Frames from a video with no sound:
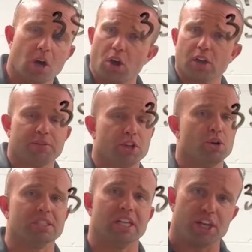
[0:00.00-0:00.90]
All you have to
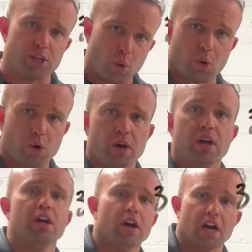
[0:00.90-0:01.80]
do is let your
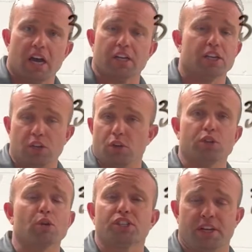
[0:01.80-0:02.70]

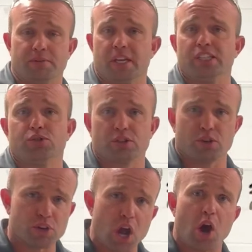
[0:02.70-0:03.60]
shift
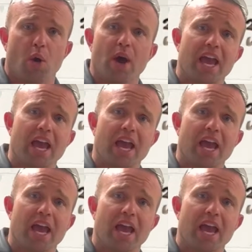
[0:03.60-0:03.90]
instructor know,